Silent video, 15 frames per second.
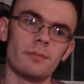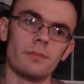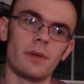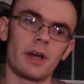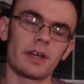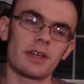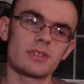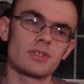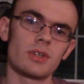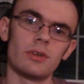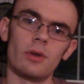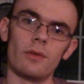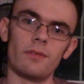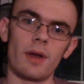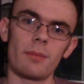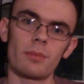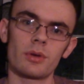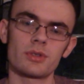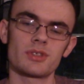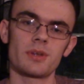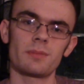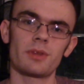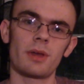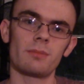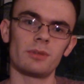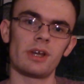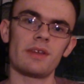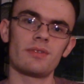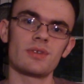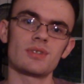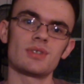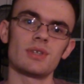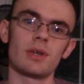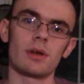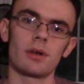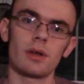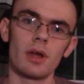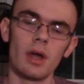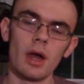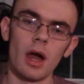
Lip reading: I guess in November, sometime late this year.